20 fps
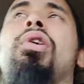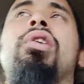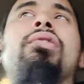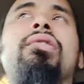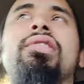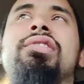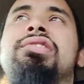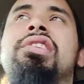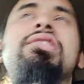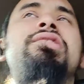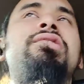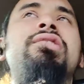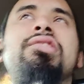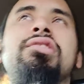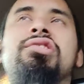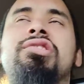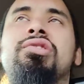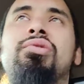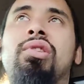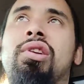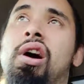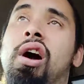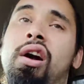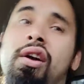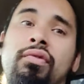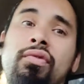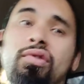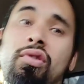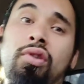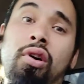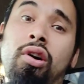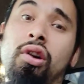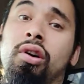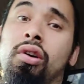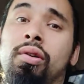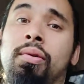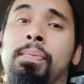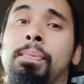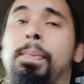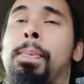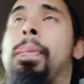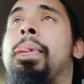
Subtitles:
more resistance to it overall.